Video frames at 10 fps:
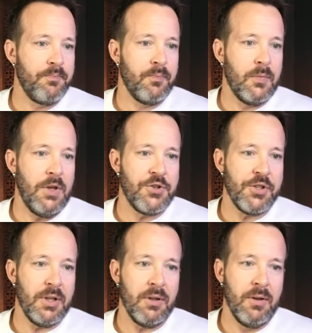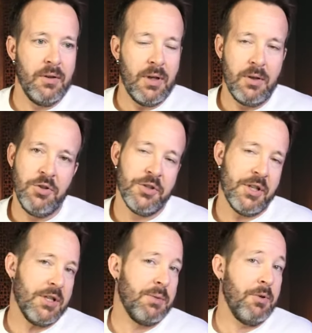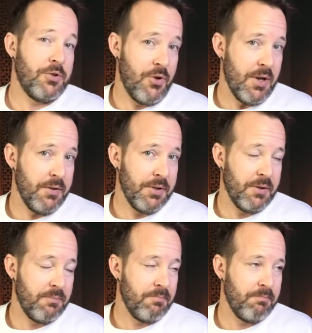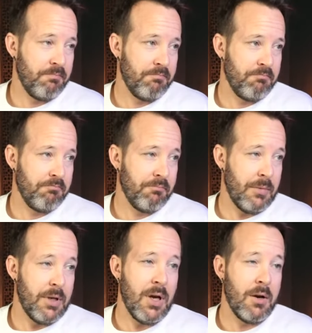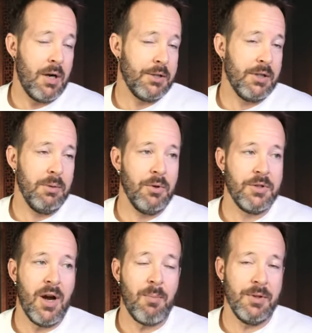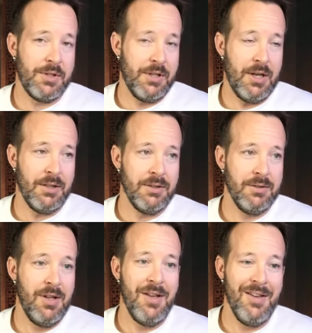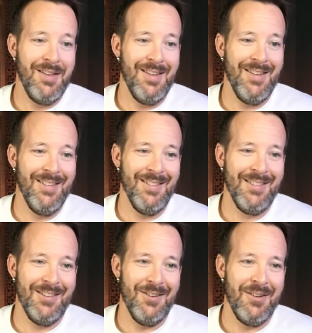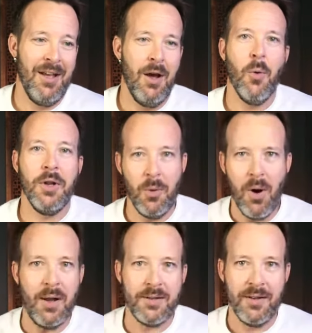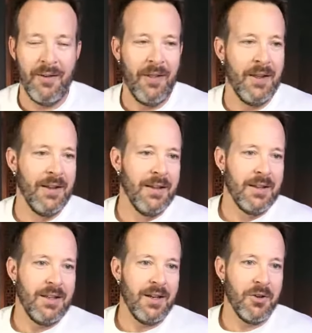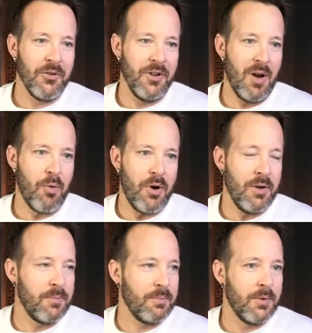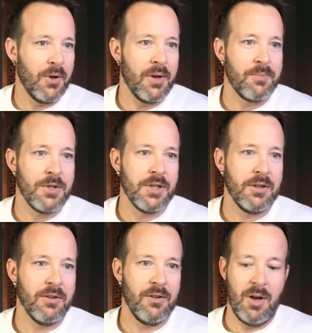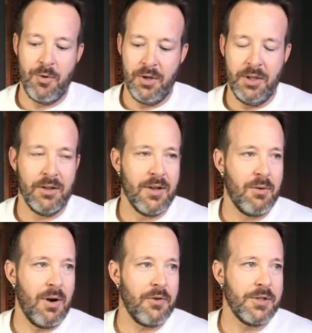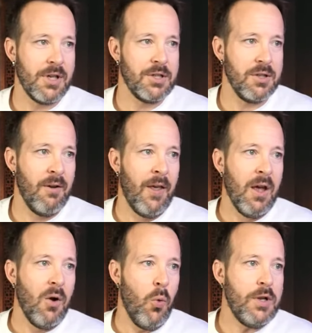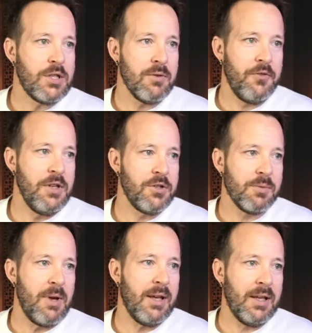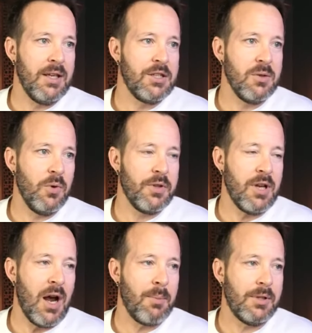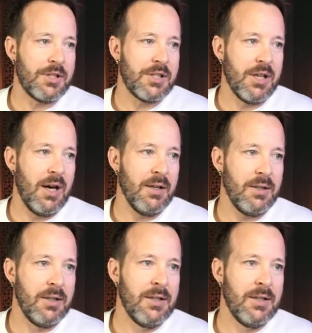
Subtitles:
Interesting. You just asked about trends, and now you're asking about timeless style. So what do you want? You got to go to the library, okay? Just get to the library, get to that reference section. Which features make a kitchen with timeless style?